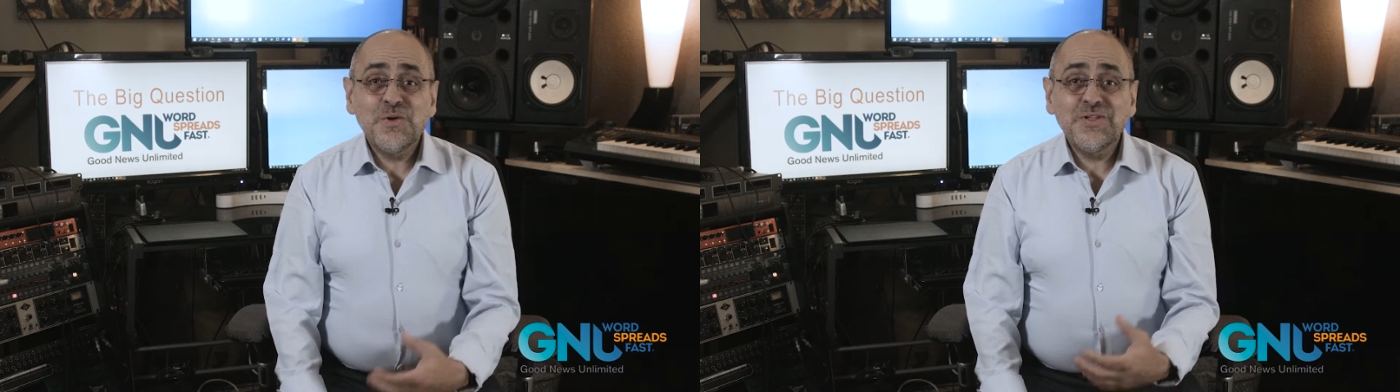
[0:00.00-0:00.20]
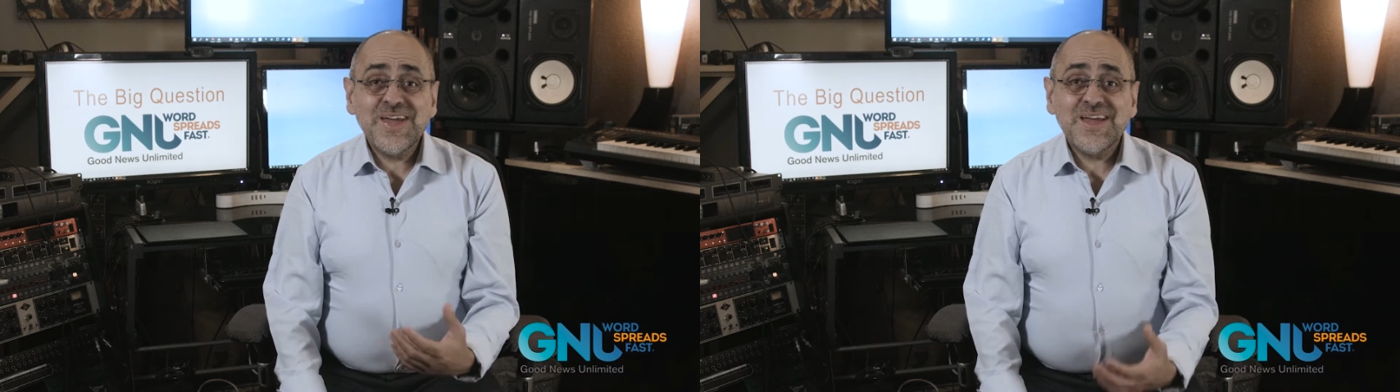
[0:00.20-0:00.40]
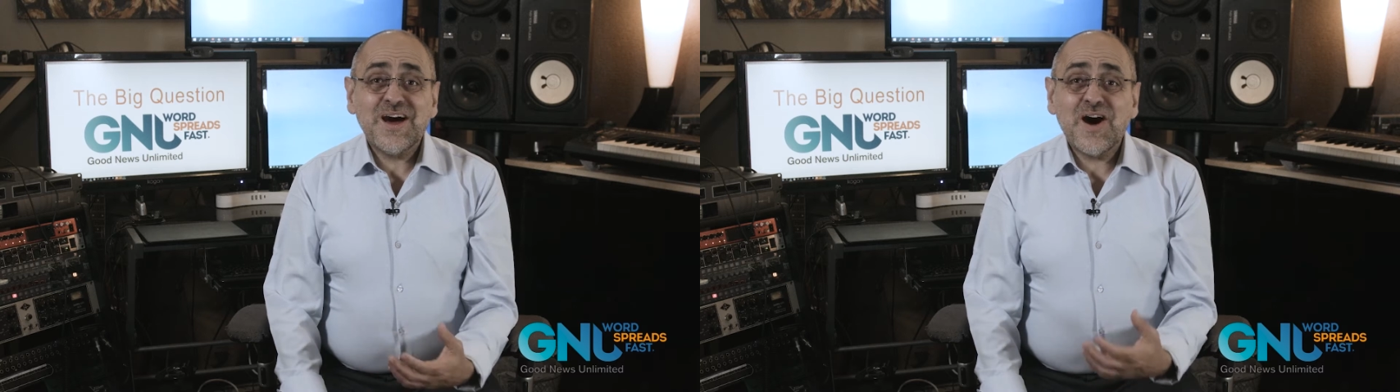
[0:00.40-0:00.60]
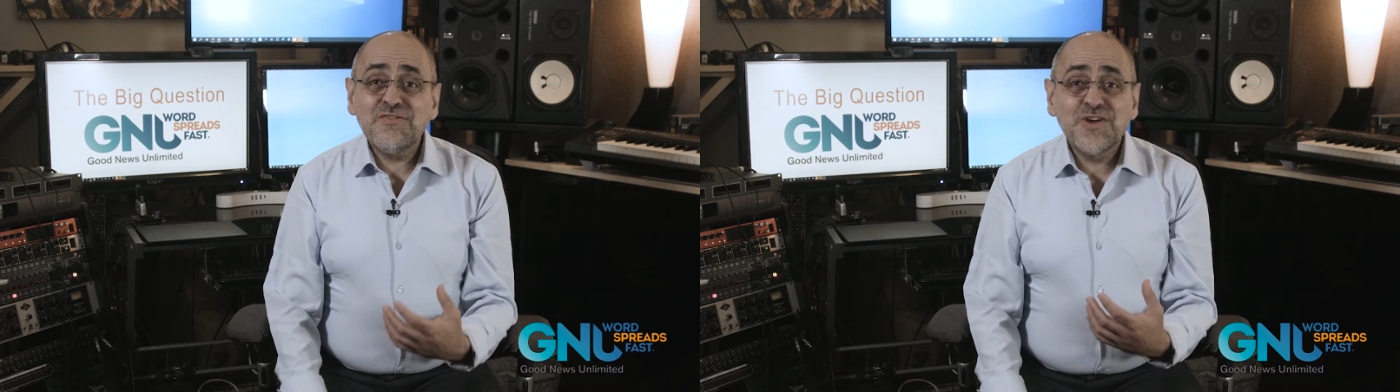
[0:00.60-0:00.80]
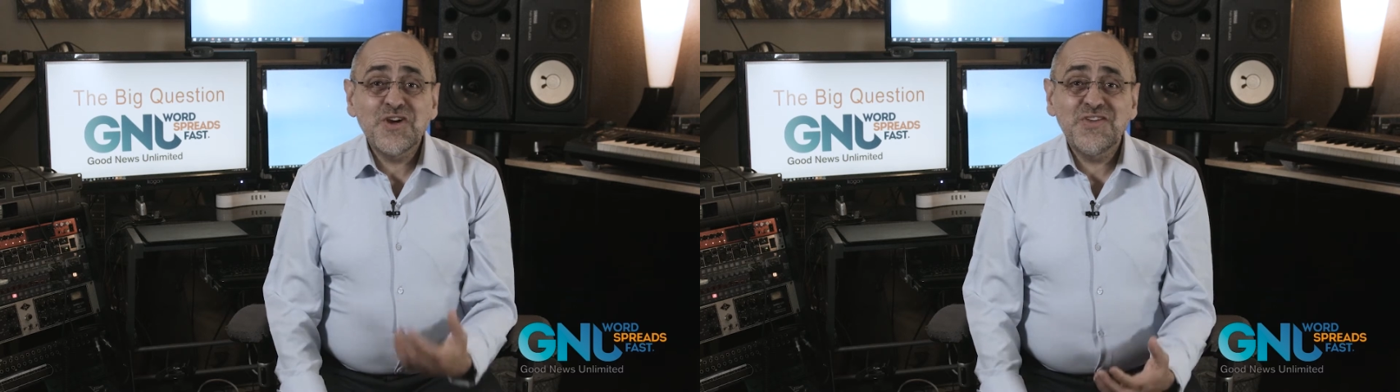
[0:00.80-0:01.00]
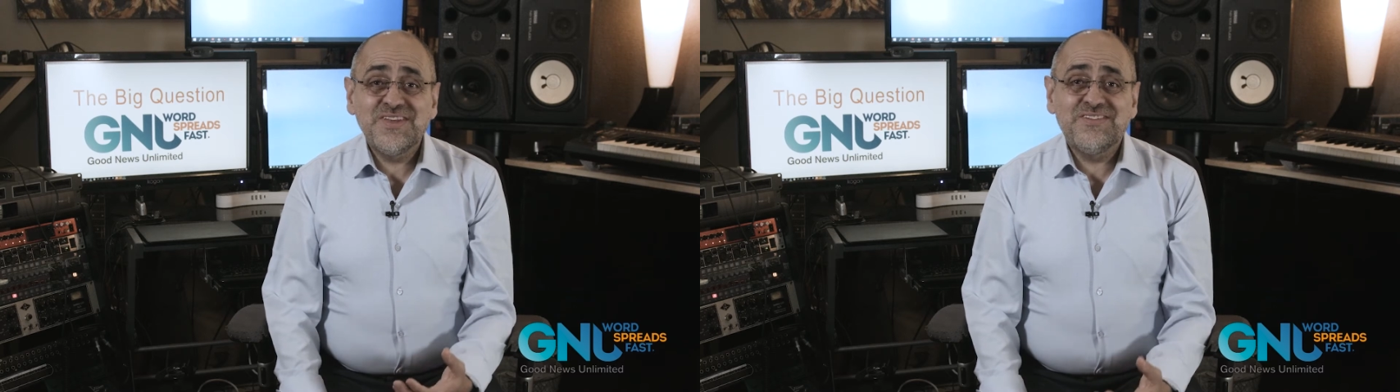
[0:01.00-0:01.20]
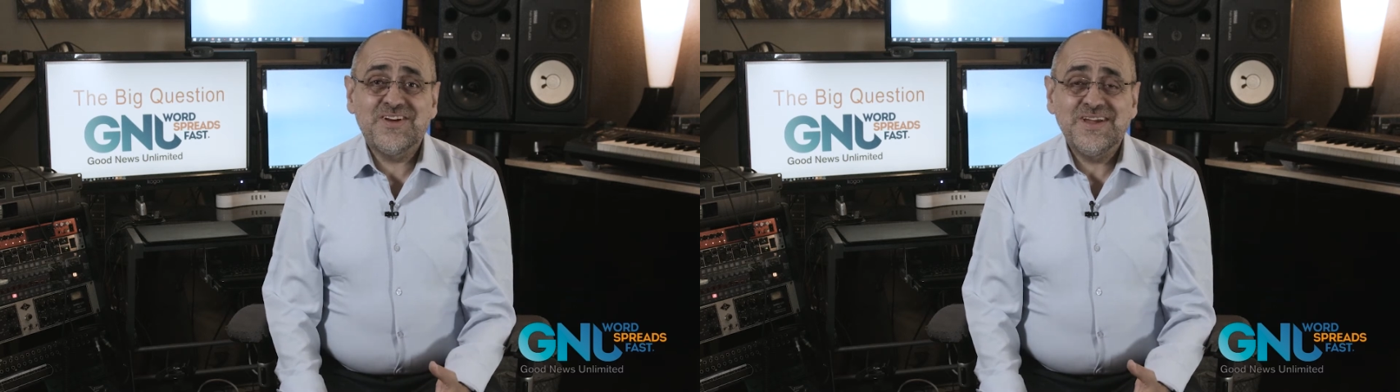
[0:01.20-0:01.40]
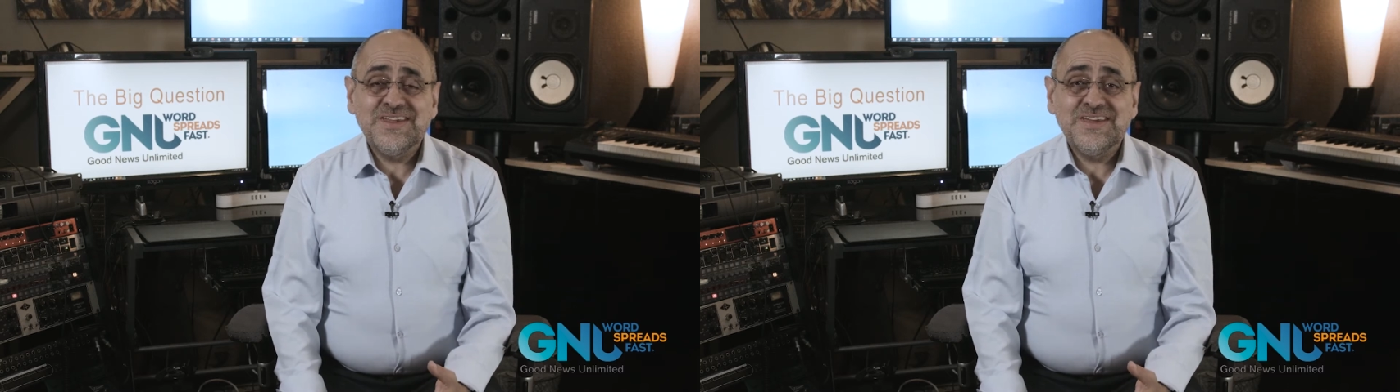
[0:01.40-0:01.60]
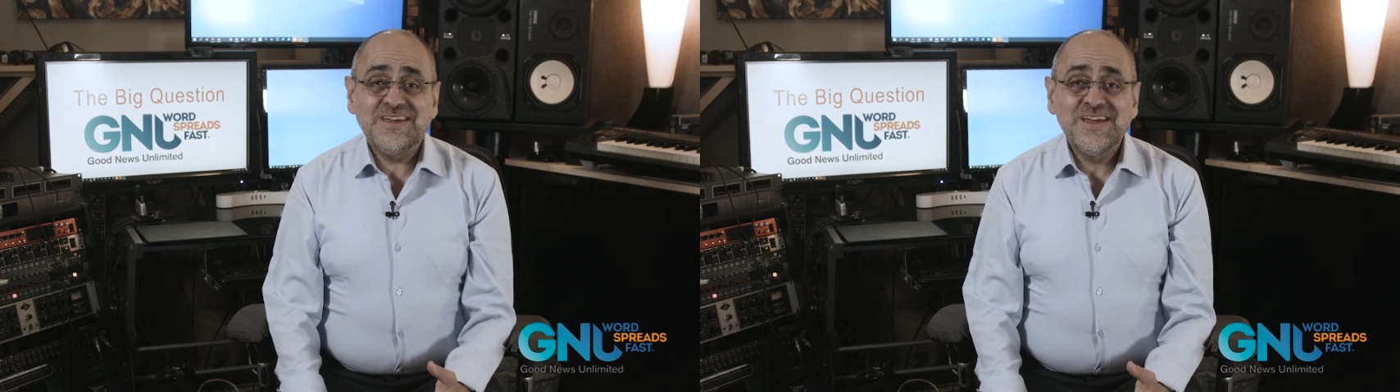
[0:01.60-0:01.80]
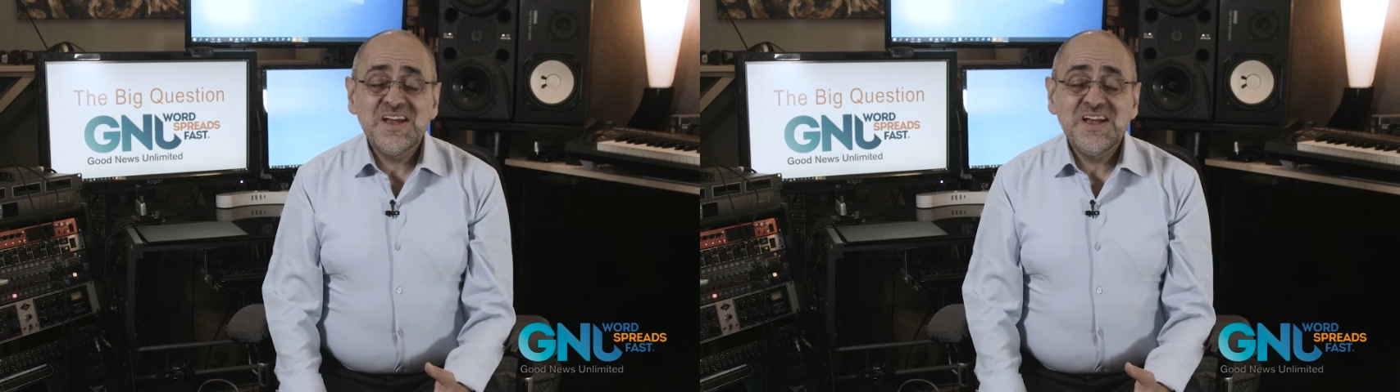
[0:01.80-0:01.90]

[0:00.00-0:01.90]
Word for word: Well, yeah, I've heard this idea